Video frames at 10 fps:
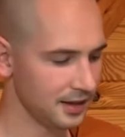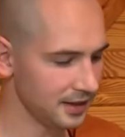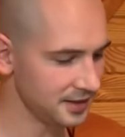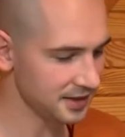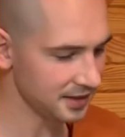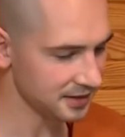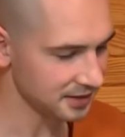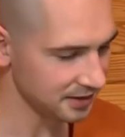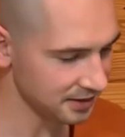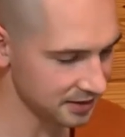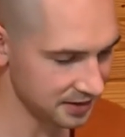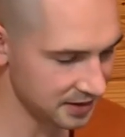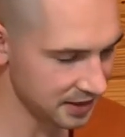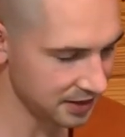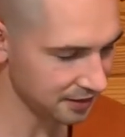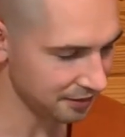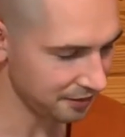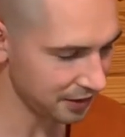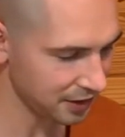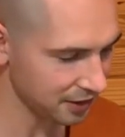He says, seeing
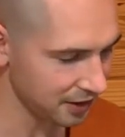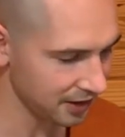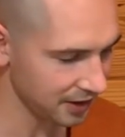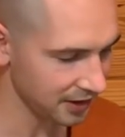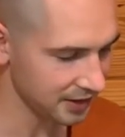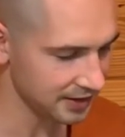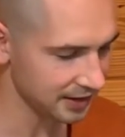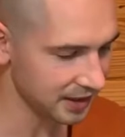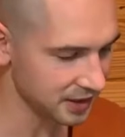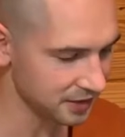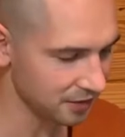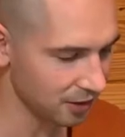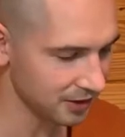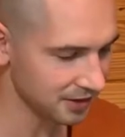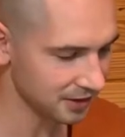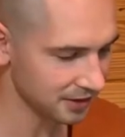fear in the slightest fault.